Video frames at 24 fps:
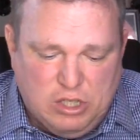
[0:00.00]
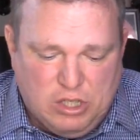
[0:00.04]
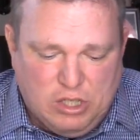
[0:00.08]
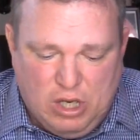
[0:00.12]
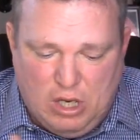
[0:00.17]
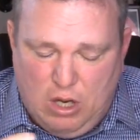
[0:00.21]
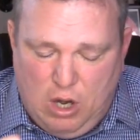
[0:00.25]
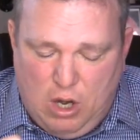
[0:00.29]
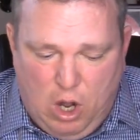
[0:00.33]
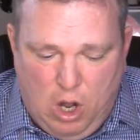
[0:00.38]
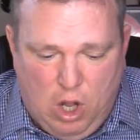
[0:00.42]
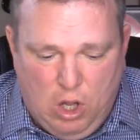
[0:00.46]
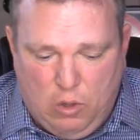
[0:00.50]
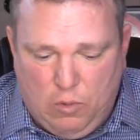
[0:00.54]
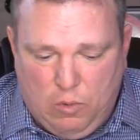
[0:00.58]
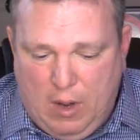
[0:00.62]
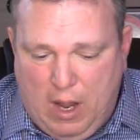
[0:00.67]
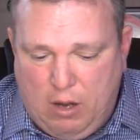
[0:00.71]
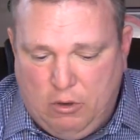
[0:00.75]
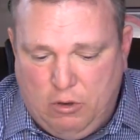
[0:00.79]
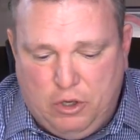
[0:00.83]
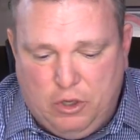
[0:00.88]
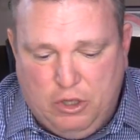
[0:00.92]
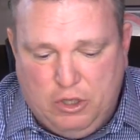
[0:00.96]
an
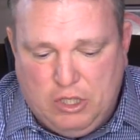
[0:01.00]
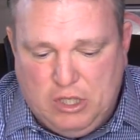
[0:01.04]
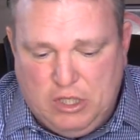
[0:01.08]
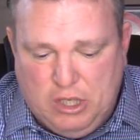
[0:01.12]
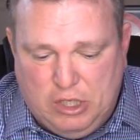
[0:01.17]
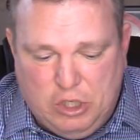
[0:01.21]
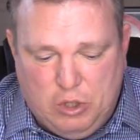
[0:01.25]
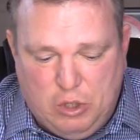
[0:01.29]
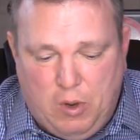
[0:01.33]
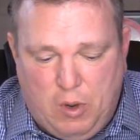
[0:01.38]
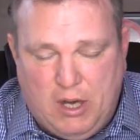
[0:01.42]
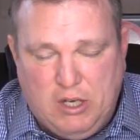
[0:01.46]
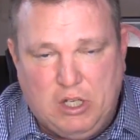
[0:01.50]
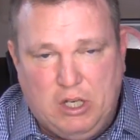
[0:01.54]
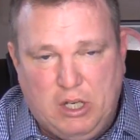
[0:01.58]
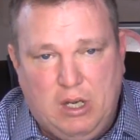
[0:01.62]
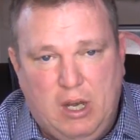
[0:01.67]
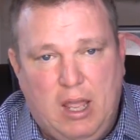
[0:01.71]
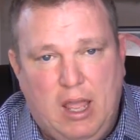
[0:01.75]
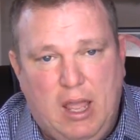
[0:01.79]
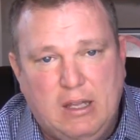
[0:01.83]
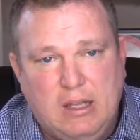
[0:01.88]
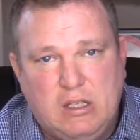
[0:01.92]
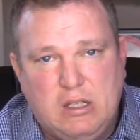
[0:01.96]
all-around good situation.
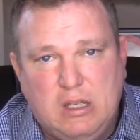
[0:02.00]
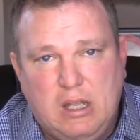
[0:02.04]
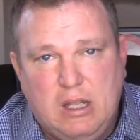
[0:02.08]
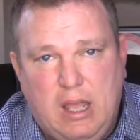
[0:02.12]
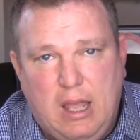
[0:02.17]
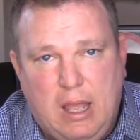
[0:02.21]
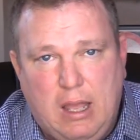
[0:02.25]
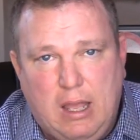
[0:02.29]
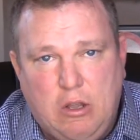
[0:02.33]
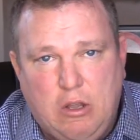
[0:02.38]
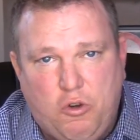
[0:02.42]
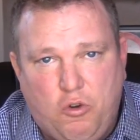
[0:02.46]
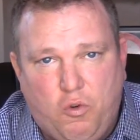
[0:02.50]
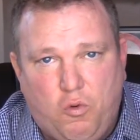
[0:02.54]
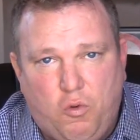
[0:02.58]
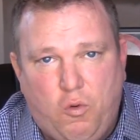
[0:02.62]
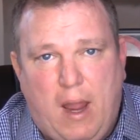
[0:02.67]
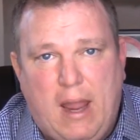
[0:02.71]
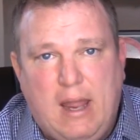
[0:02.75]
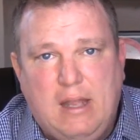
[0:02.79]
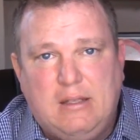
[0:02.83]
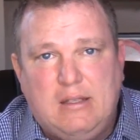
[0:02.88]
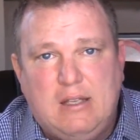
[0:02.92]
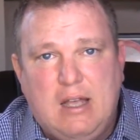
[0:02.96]
It's a
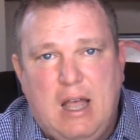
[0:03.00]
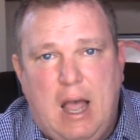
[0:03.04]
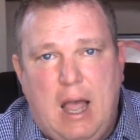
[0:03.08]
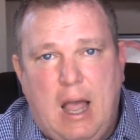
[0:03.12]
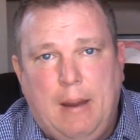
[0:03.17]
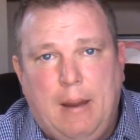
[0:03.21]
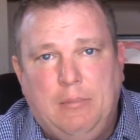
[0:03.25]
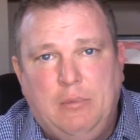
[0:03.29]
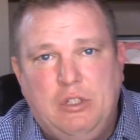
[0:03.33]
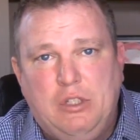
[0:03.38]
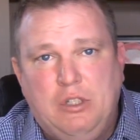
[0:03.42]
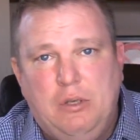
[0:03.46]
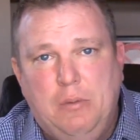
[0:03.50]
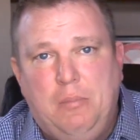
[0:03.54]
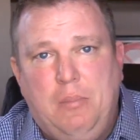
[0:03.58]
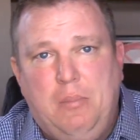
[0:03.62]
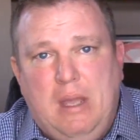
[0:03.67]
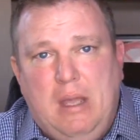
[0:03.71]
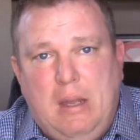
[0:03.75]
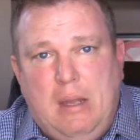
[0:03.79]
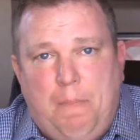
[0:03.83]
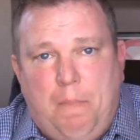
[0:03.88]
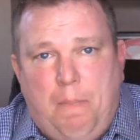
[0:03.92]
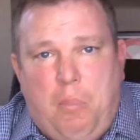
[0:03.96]
great time to
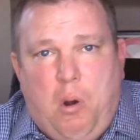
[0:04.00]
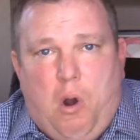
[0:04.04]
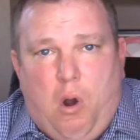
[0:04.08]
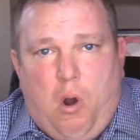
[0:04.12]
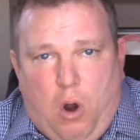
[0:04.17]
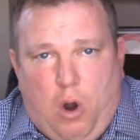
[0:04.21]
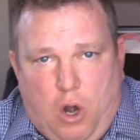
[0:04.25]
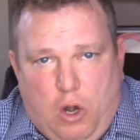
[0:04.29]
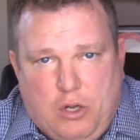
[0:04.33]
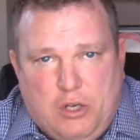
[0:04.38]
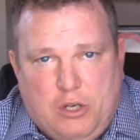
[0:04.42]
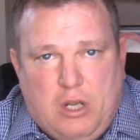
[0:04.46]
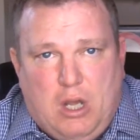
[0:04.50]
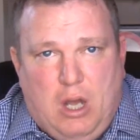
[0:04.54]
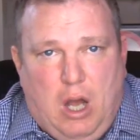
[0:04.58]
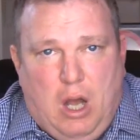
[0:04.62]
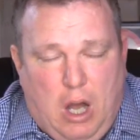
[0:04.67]
be part